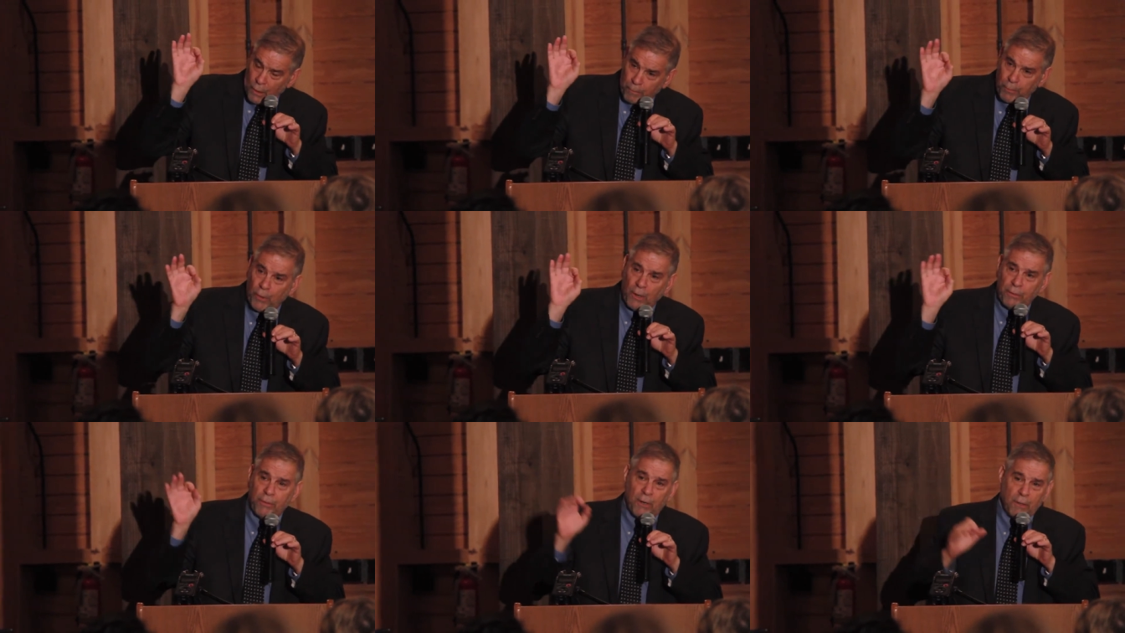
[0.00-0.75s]

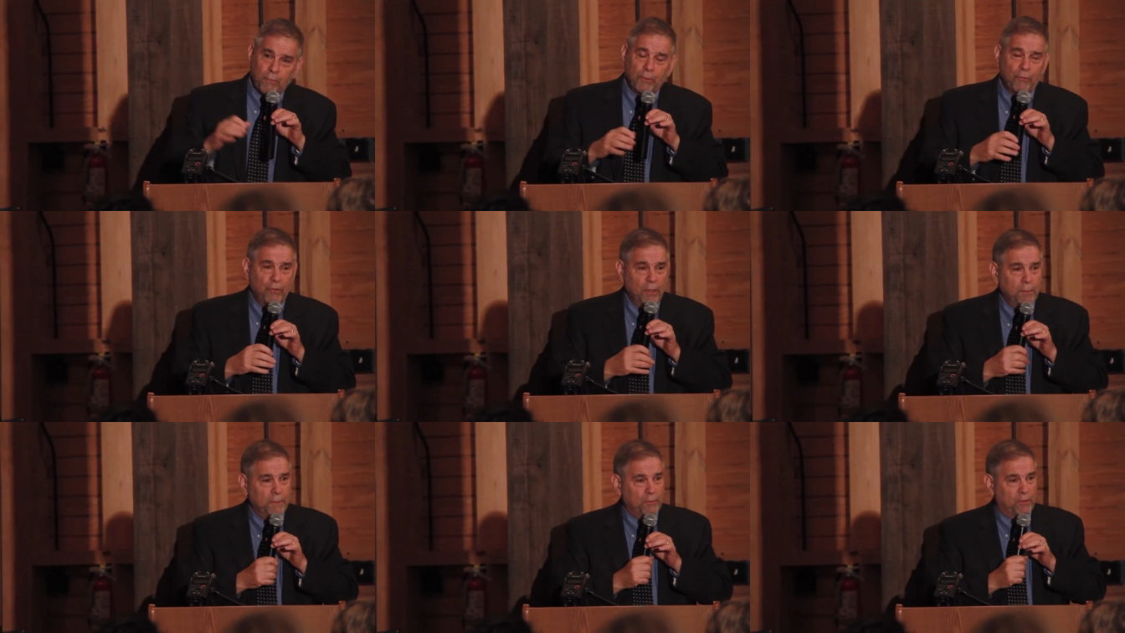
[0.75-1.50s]
apartheid
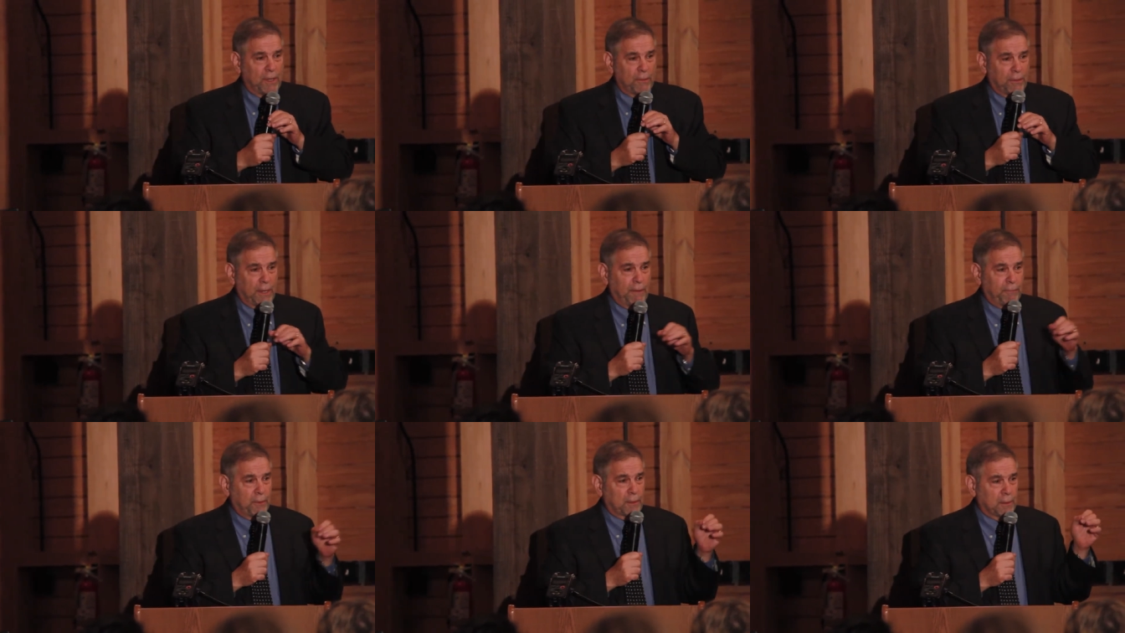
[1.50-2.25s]
regime of South
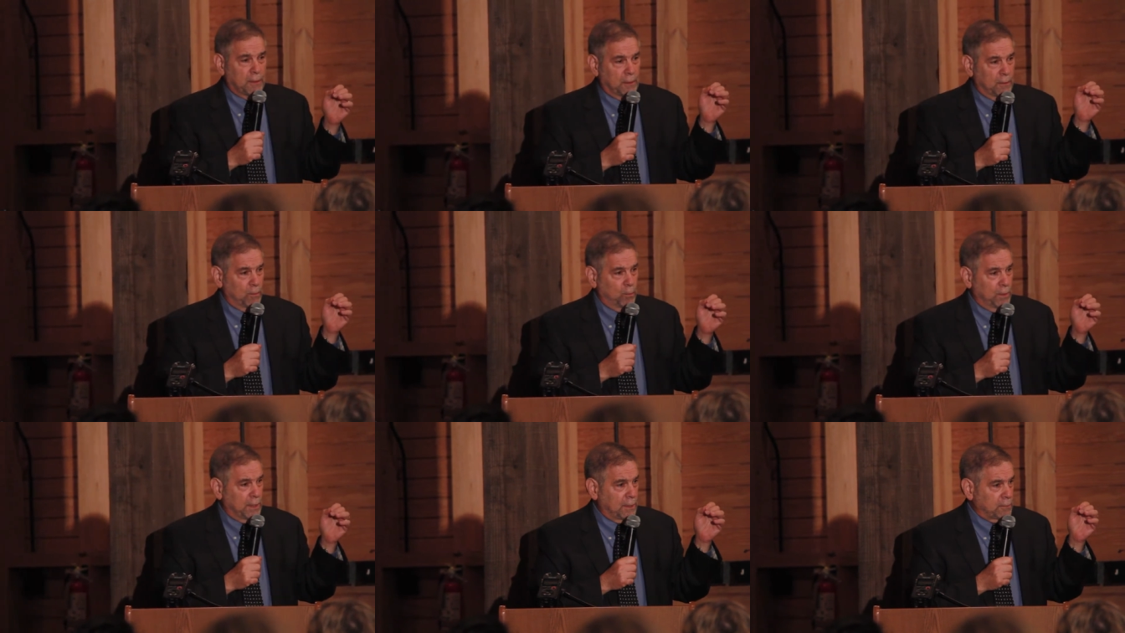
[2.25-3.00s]
Africa
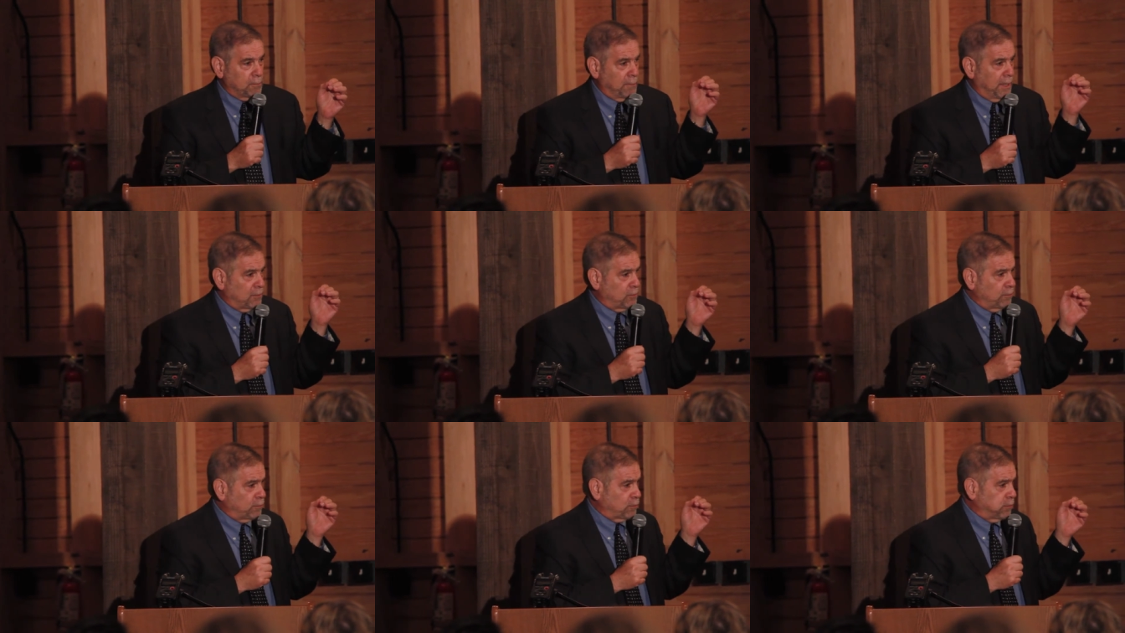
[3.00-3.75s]
without
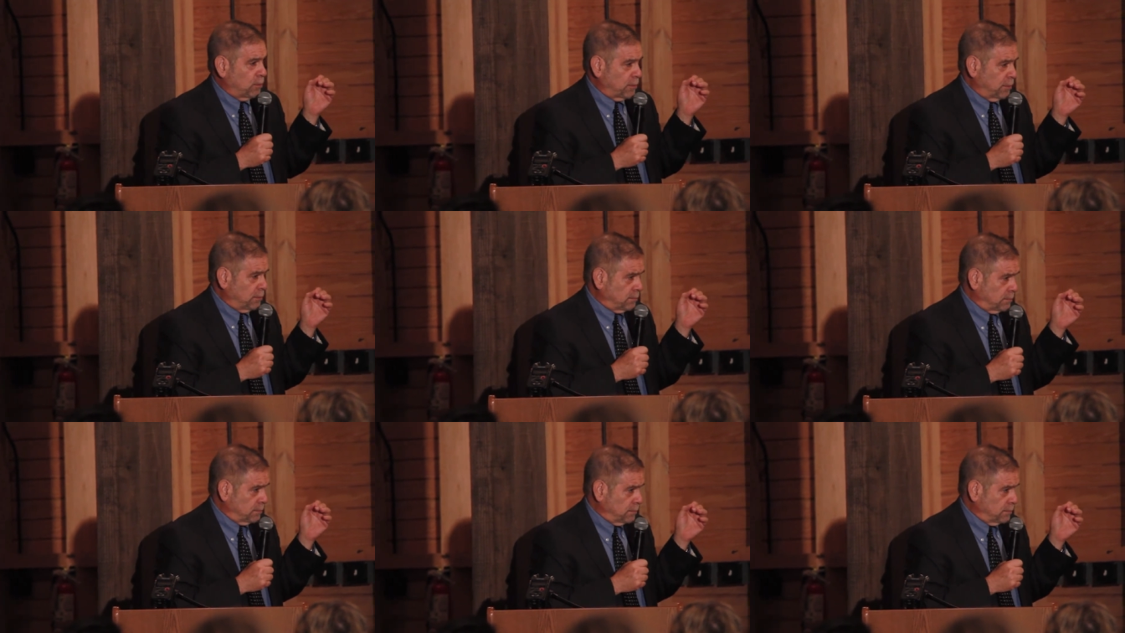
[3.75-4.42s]
massive slaughter.